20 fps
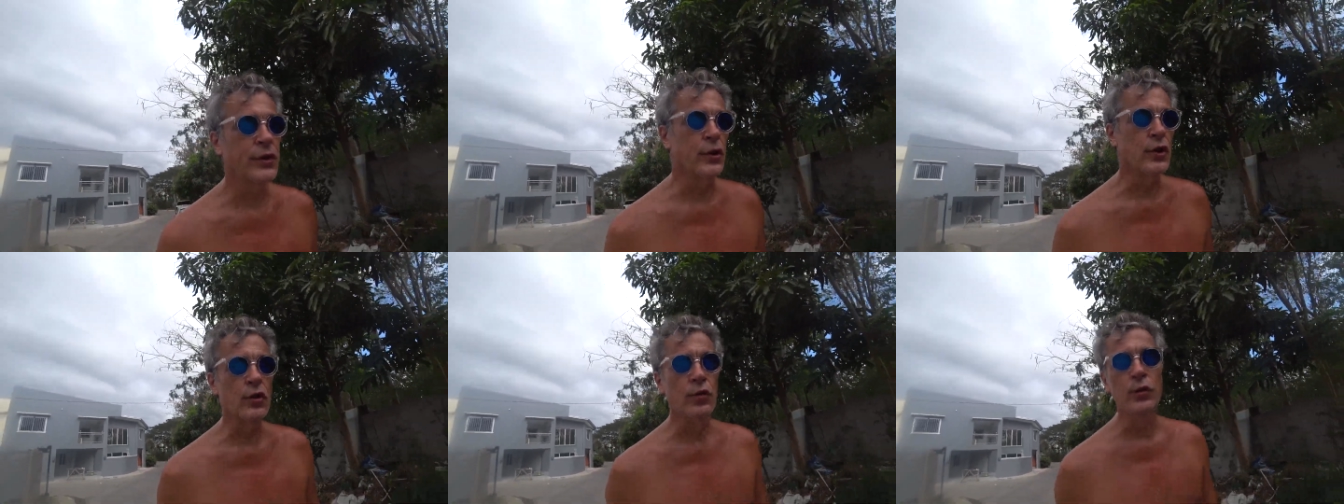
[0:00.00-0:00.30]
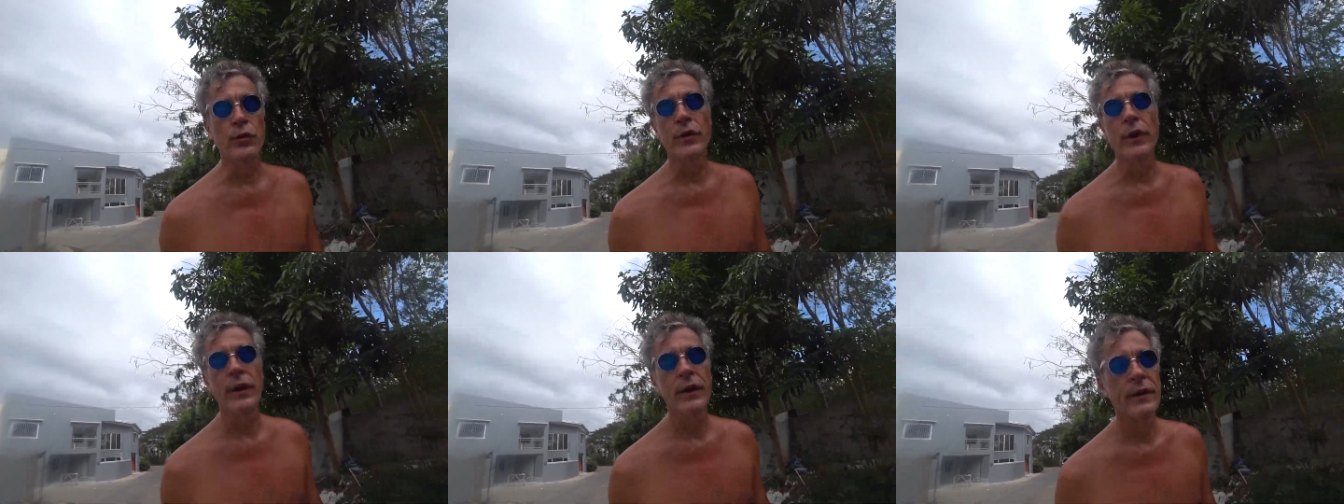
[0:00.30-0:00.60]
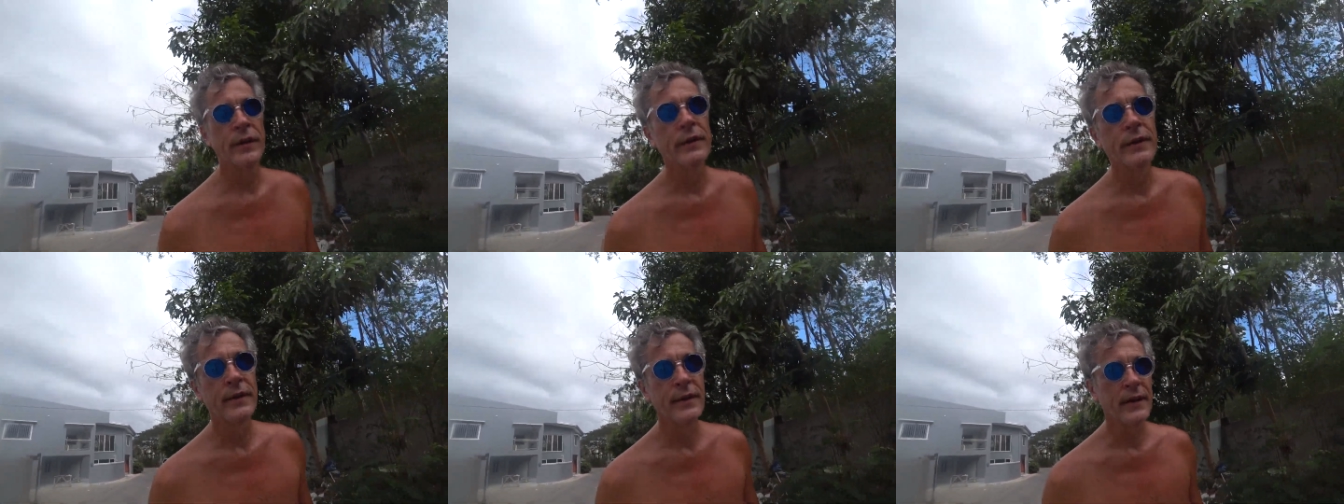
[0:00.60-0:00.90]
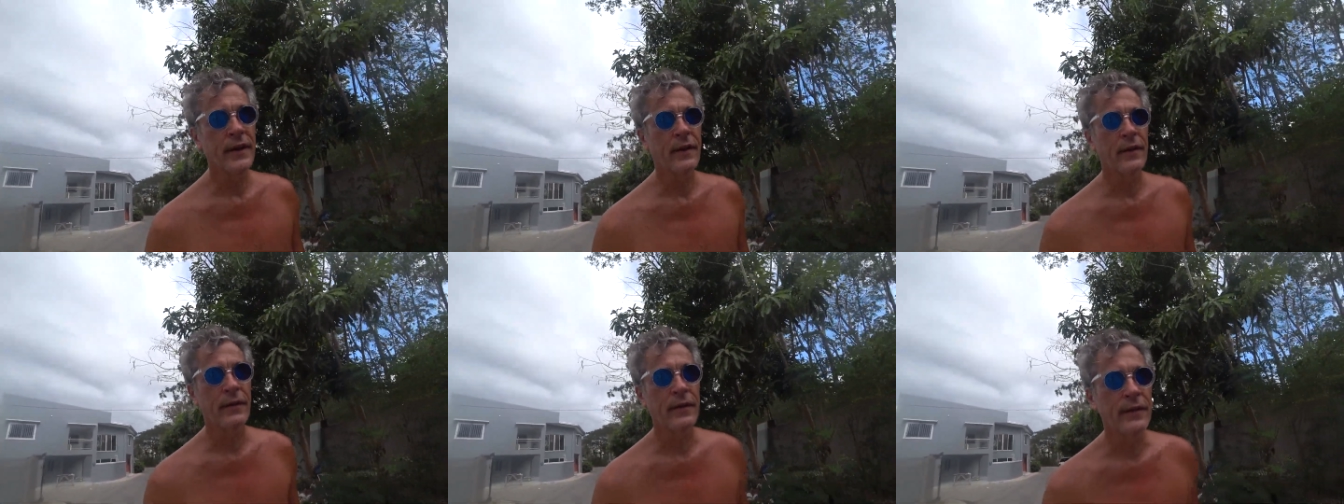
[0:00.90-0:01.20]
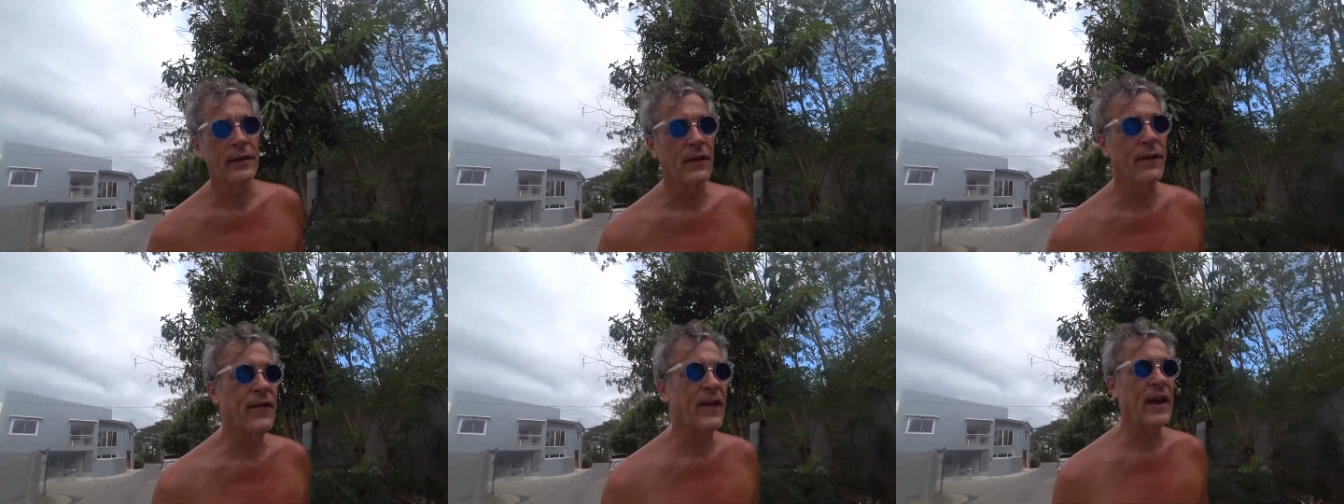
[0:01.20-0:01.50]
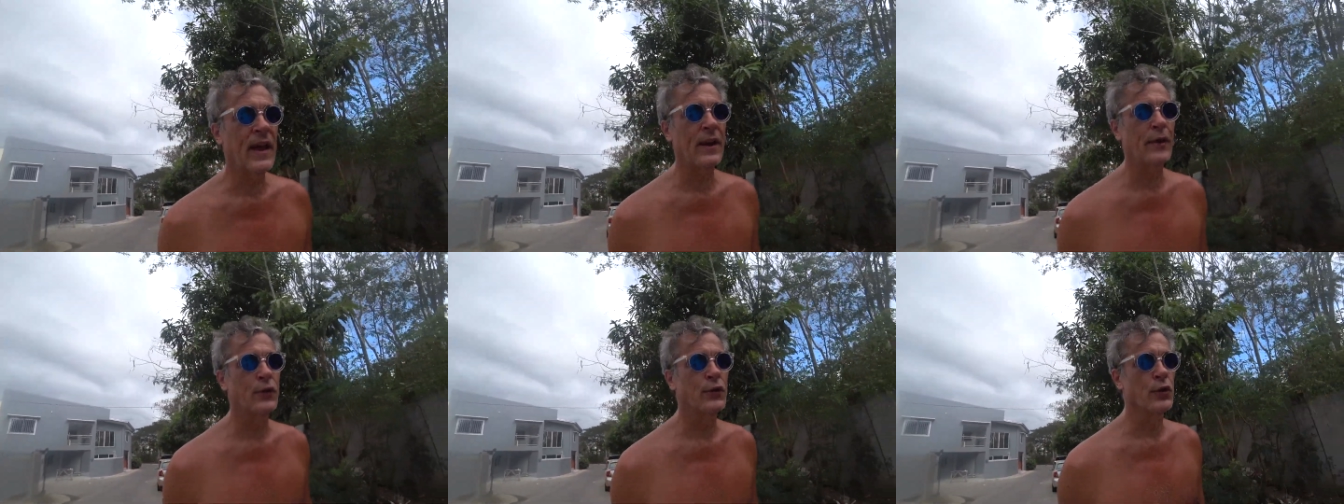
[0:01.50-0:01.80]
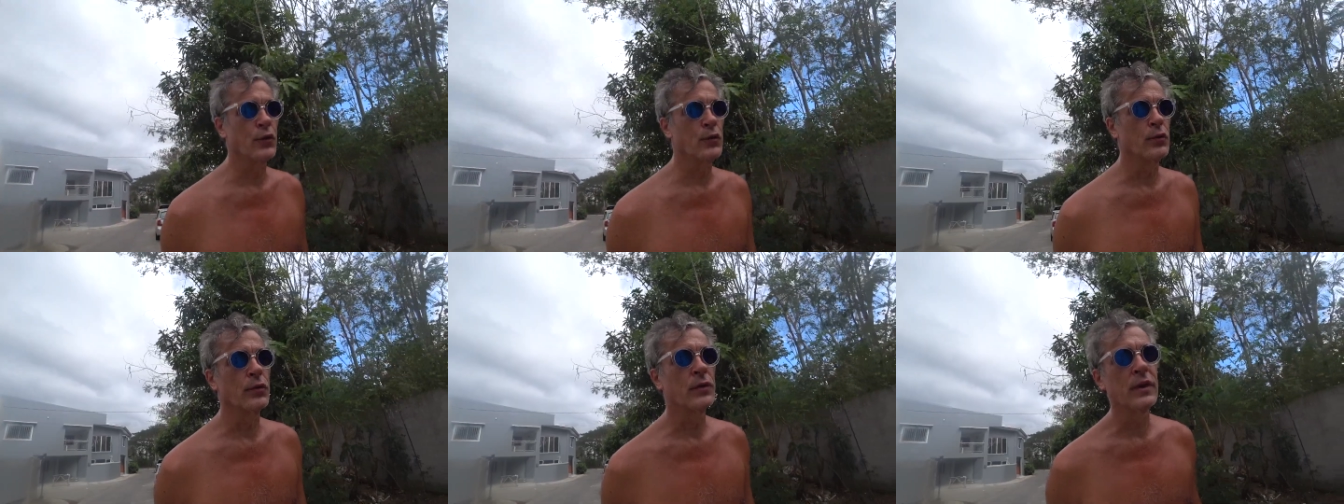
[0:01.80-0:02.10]
dude, you know, the fan
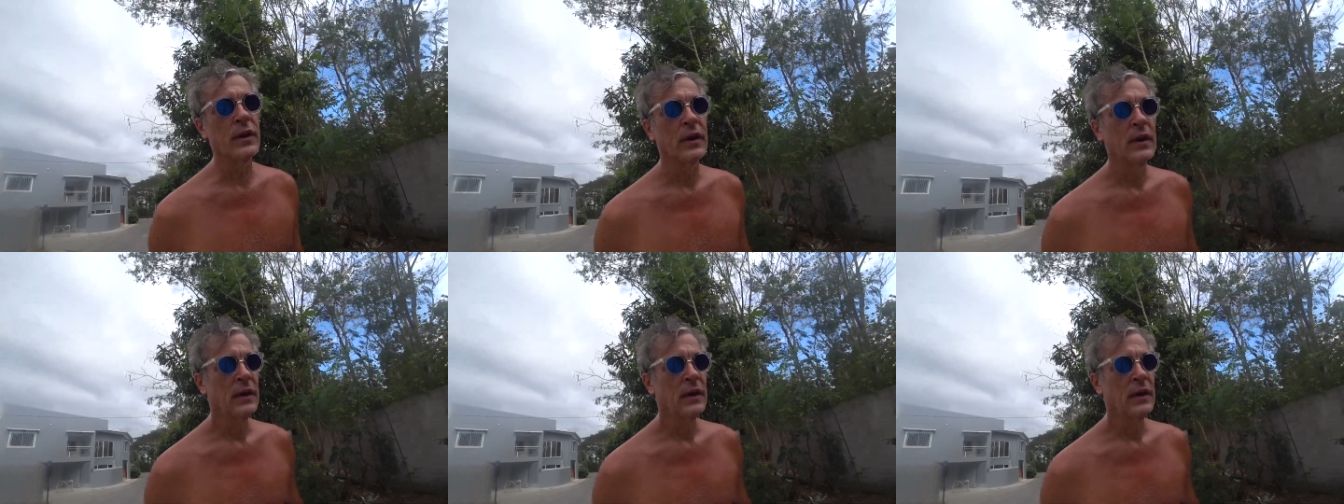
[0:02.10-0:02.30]
dude.